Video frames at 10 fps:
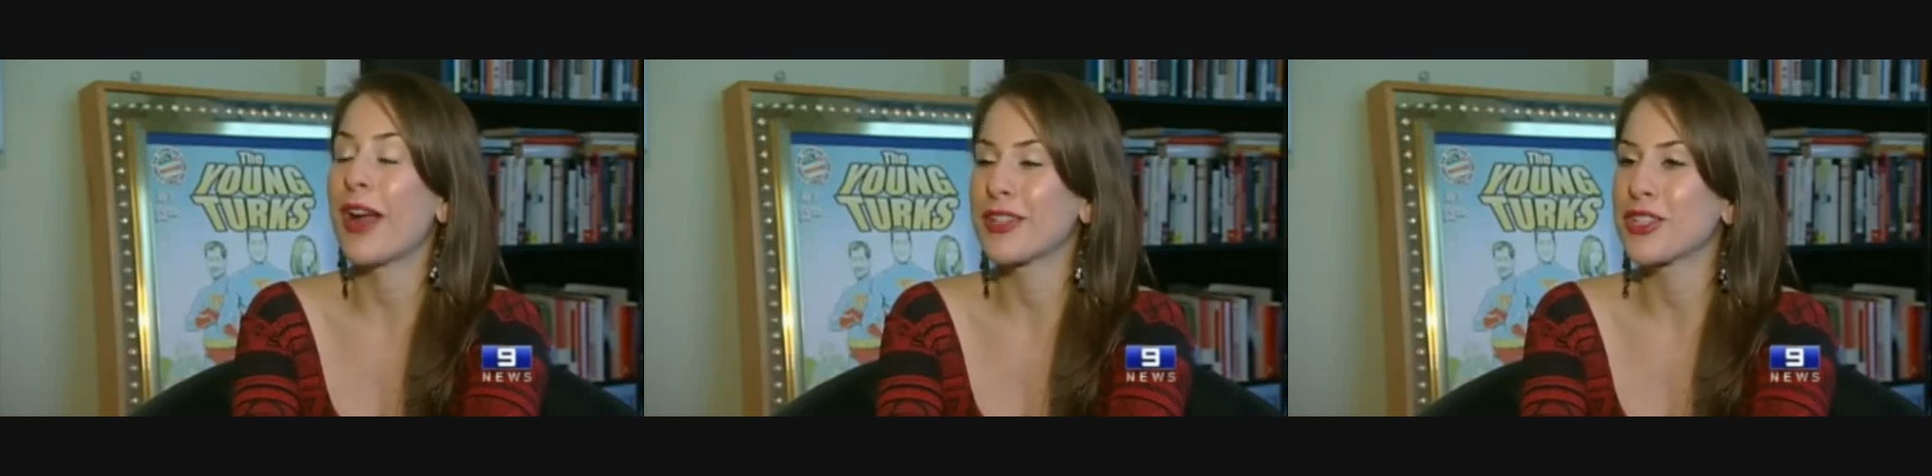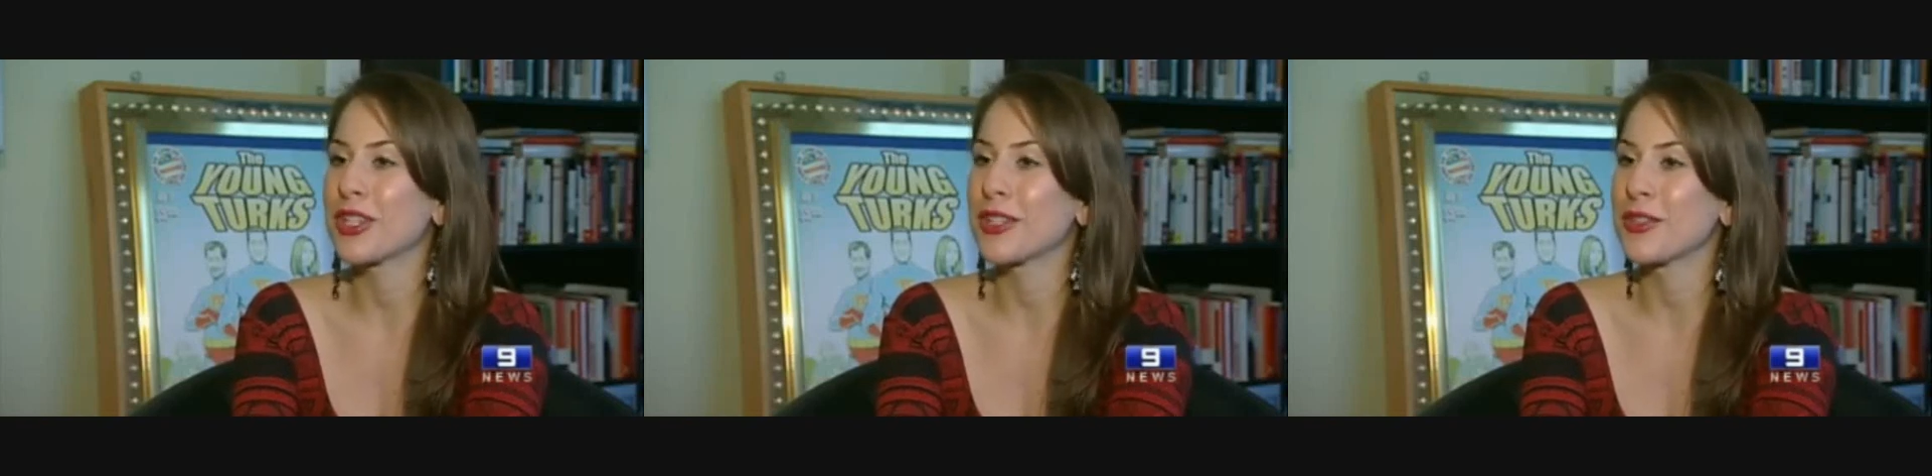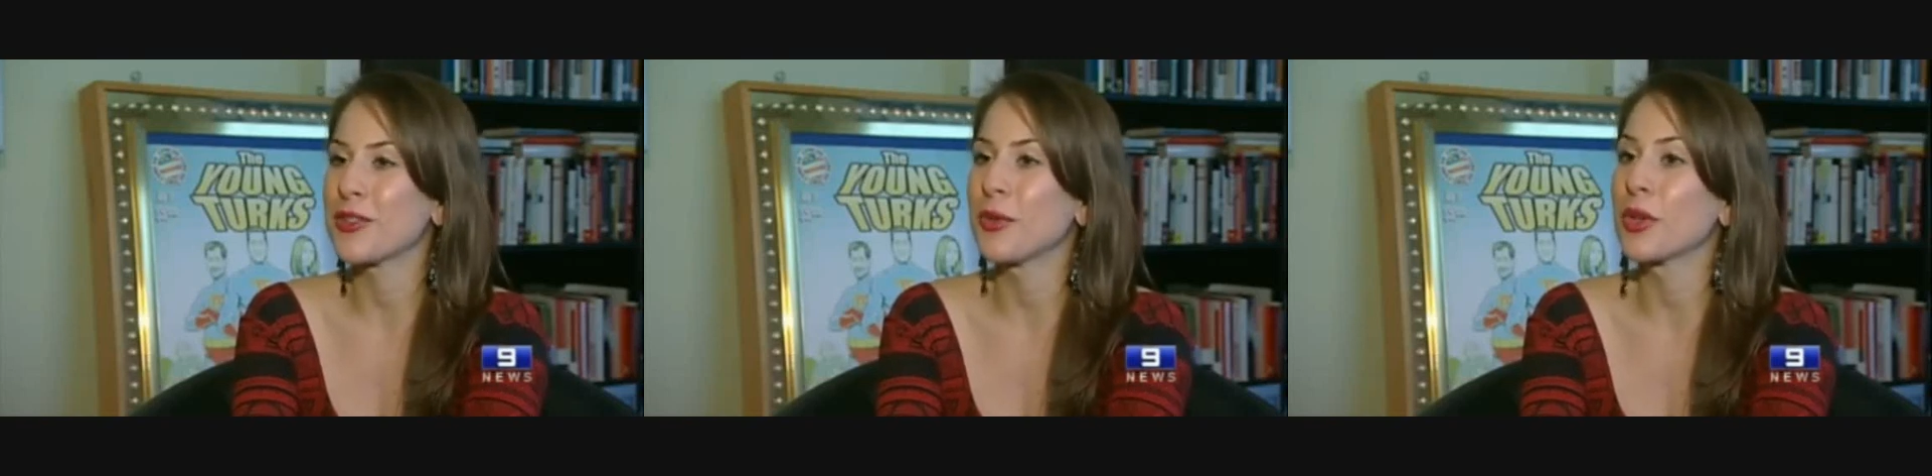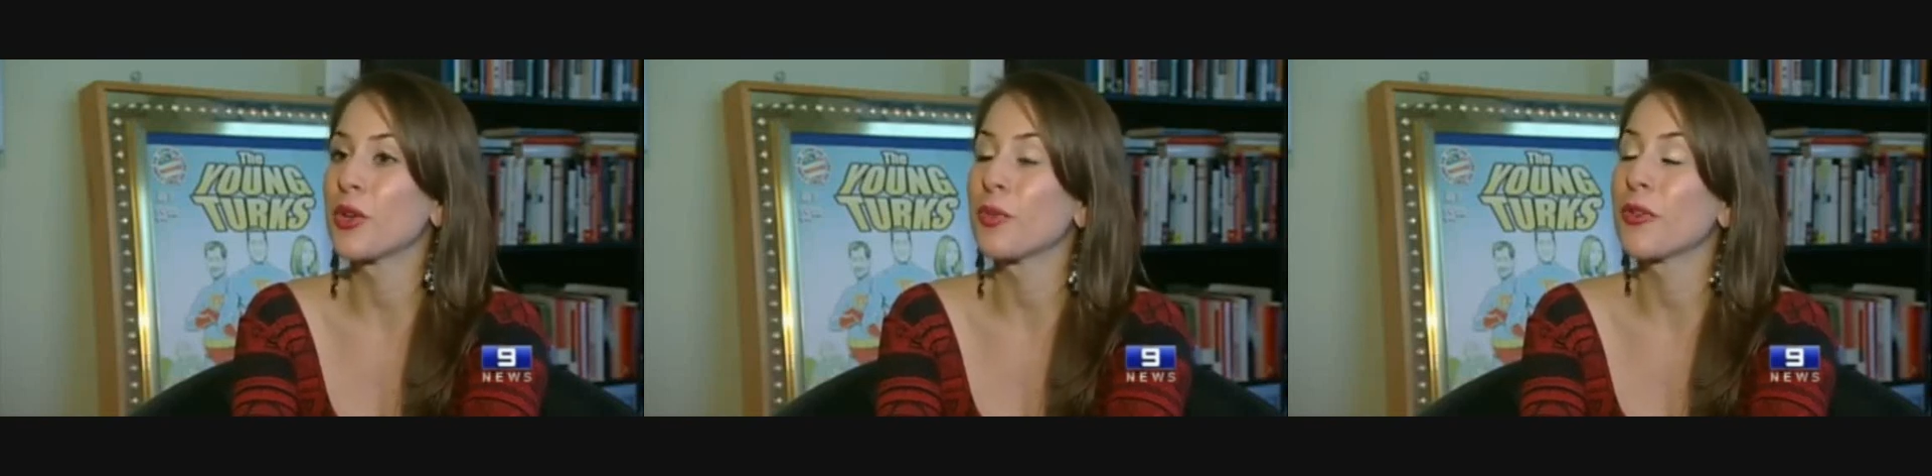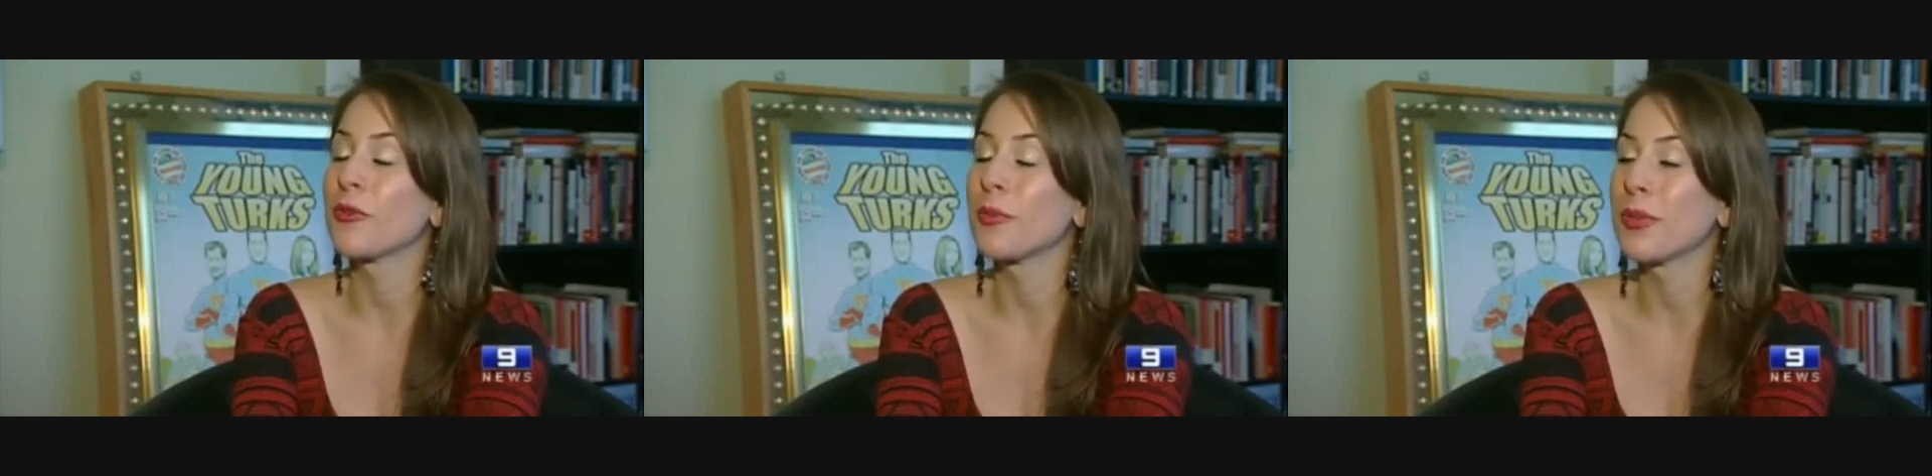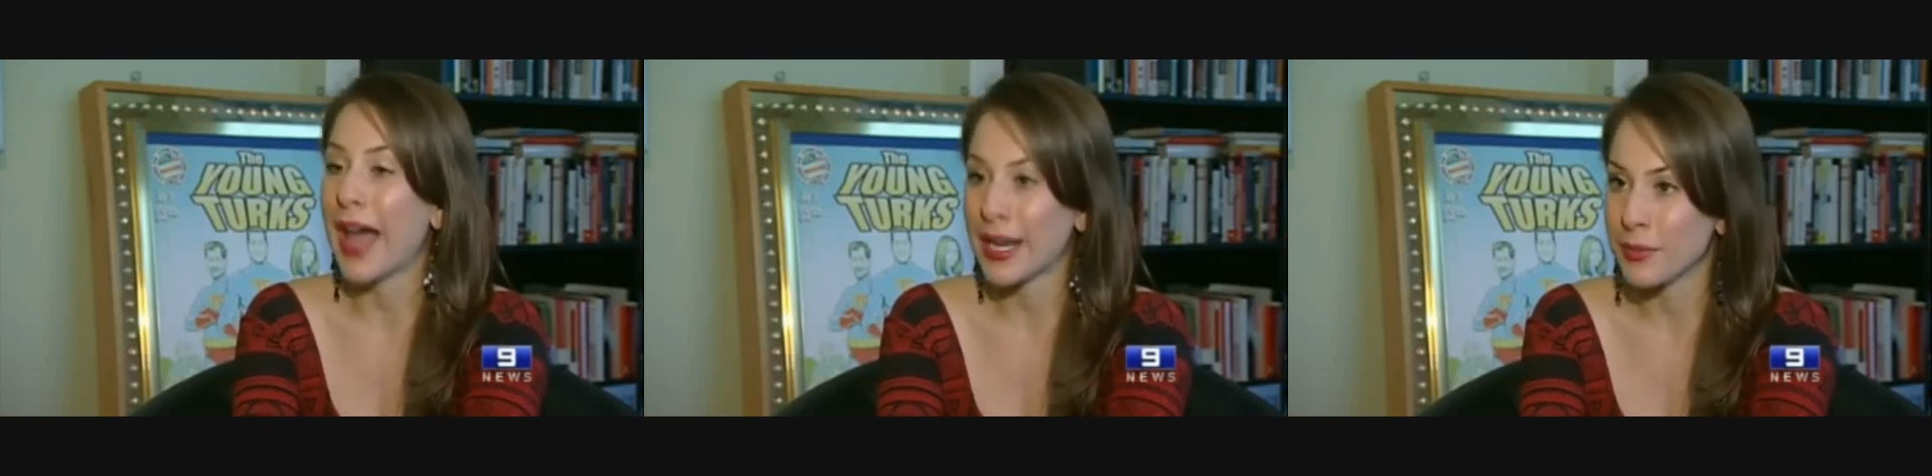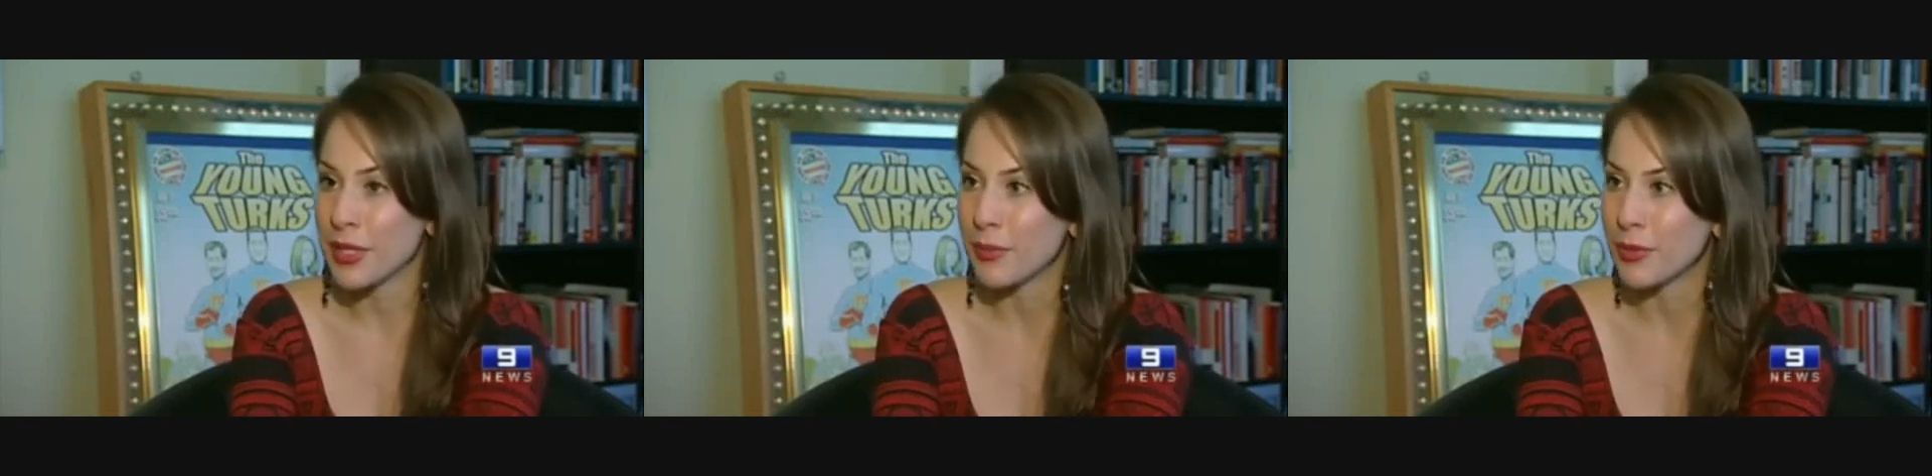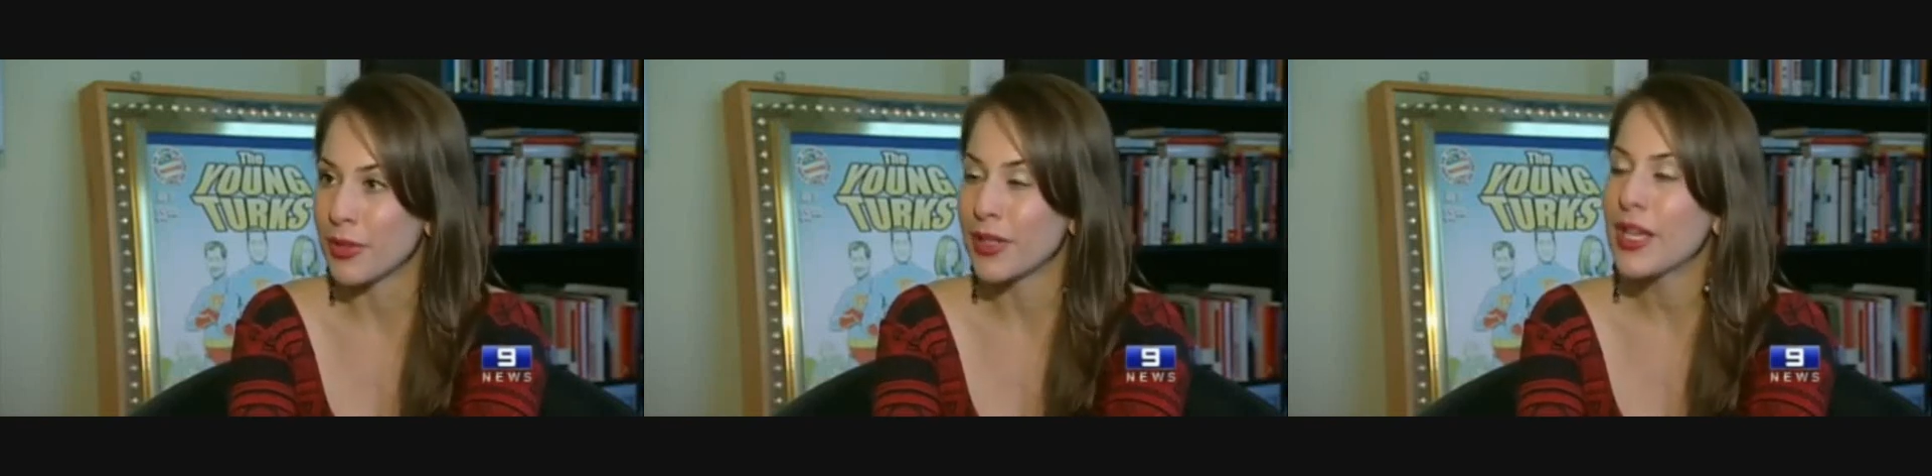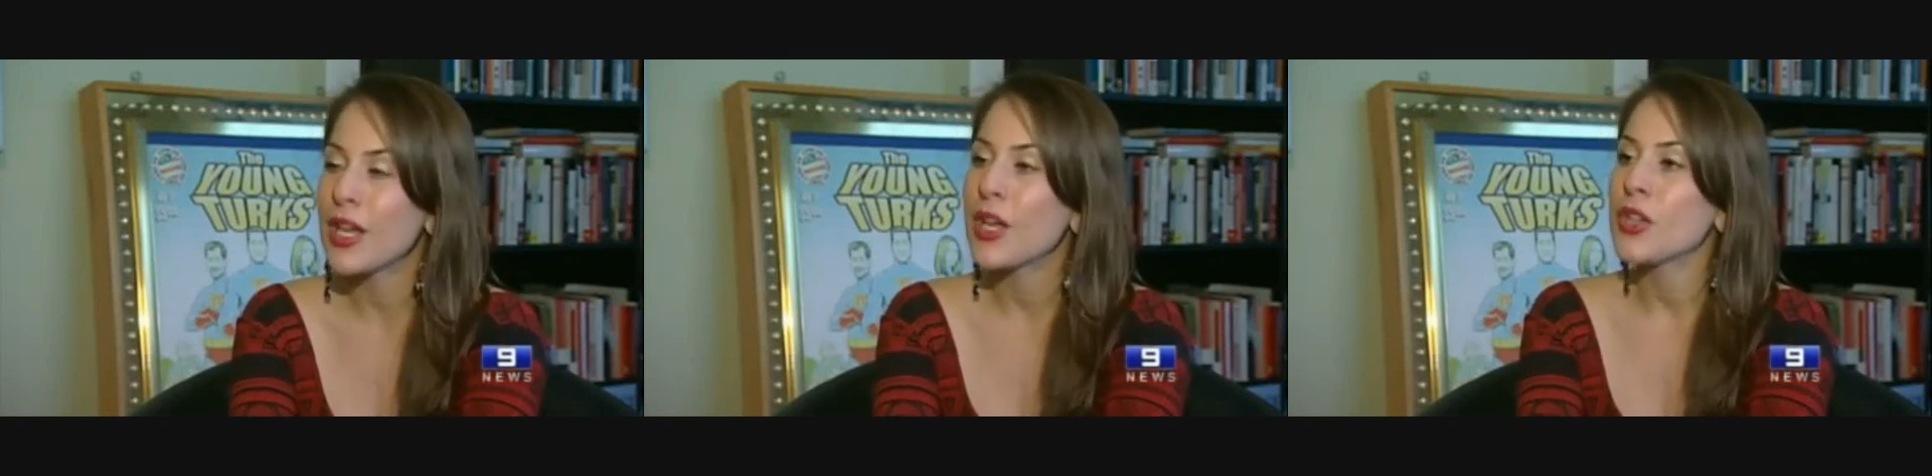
fried chicken to a group of black people.